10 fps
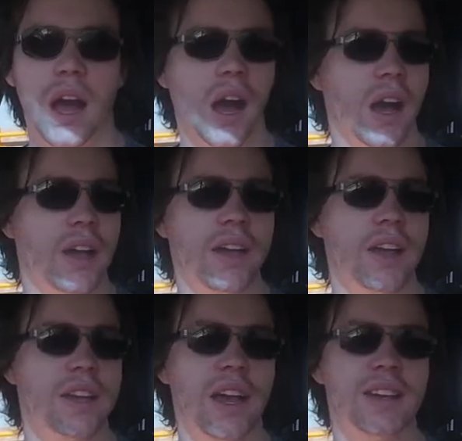It
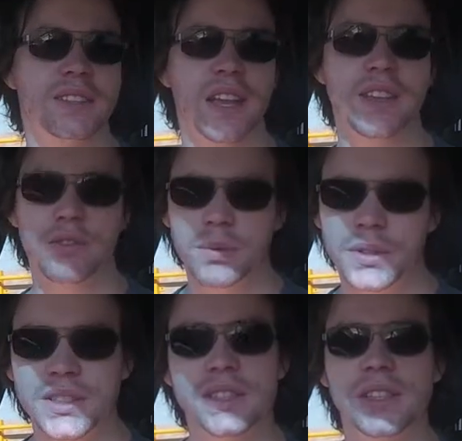has a
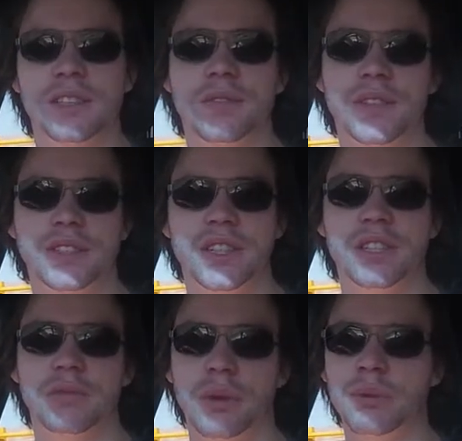3.6 litre
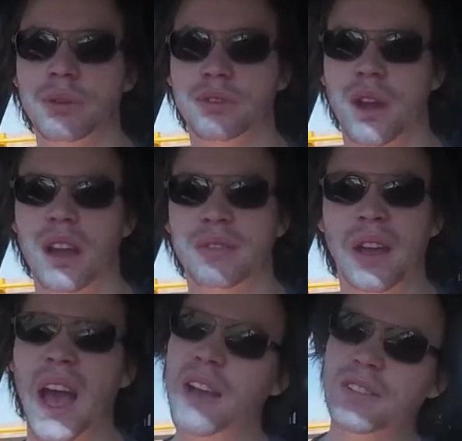V6 rear-wheel drive,
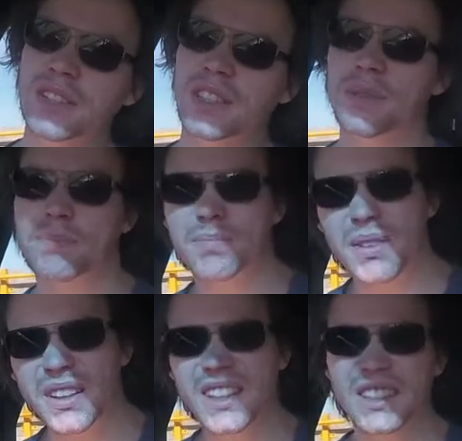averaging,
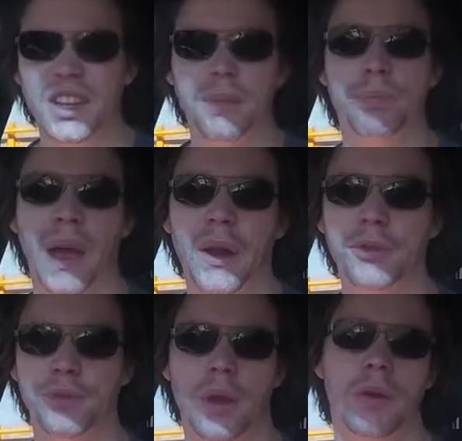I think it's got
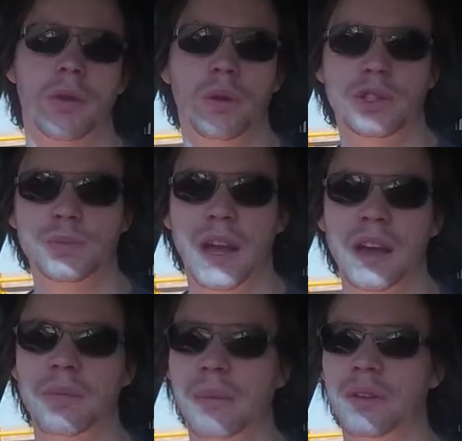about 300
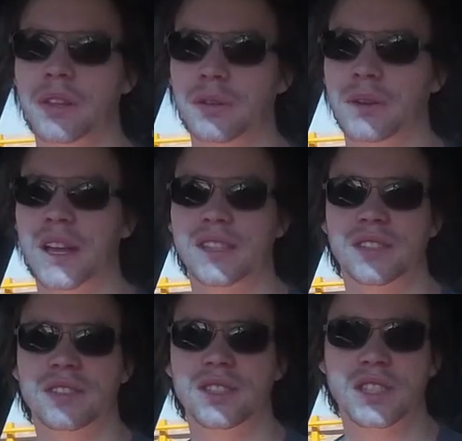horsepower, maybe a little less
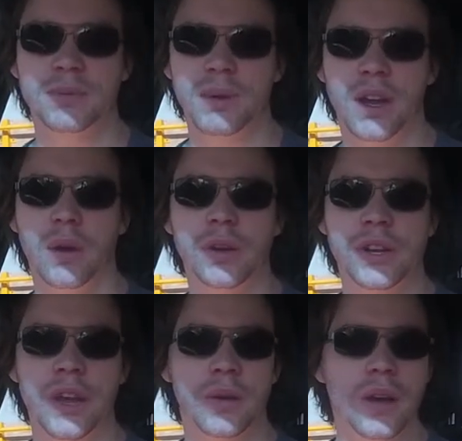because she's a bit older
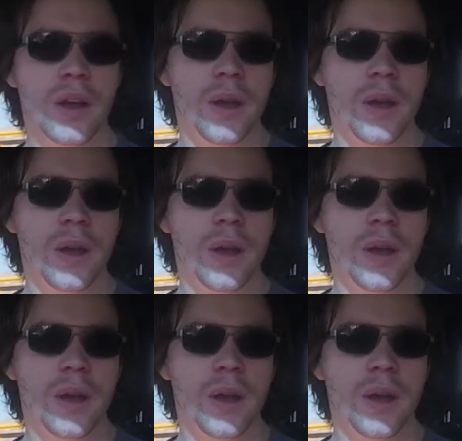now.